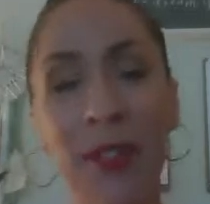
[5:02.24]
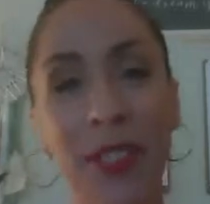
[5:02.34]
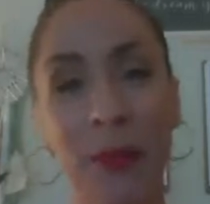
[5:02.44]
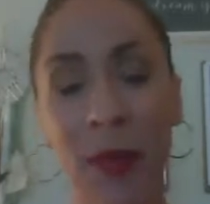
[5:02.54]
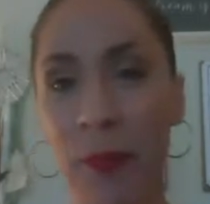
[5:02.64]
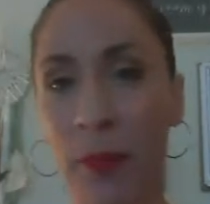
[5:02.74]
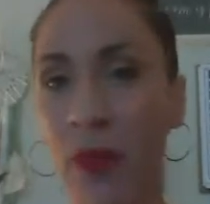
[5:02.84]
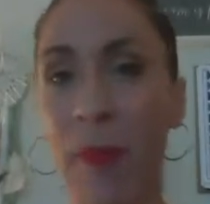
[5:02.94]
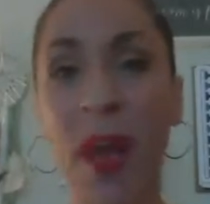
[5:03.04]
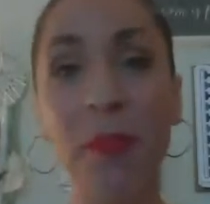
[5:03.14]
these people,
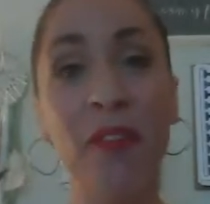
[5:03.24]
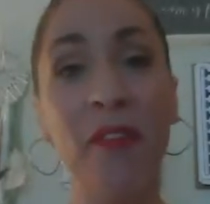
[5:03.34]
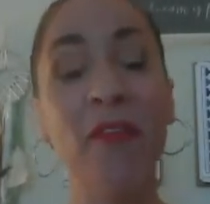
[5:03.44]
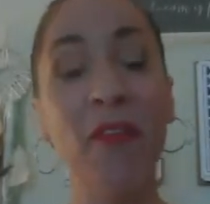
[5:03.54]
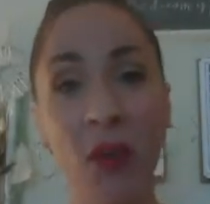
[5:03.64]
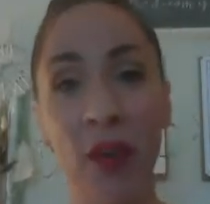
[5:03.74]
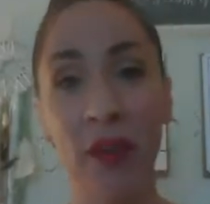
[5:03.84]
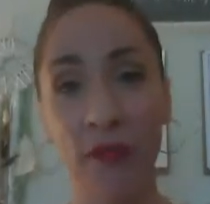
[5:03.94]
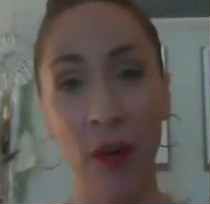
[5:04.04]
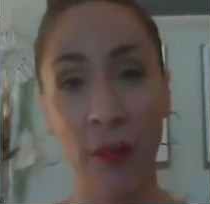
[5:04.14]
they might be few
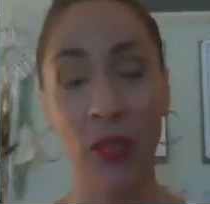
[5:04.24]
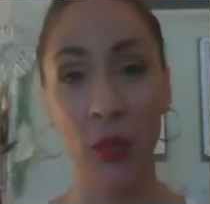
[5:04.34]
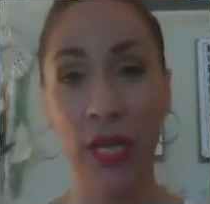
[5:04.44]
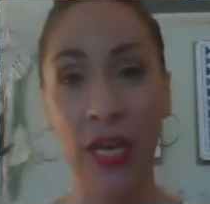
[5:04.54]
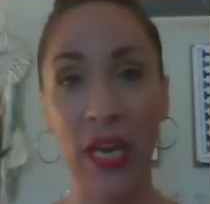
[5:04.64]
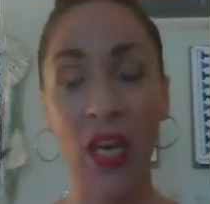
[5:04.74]
and far between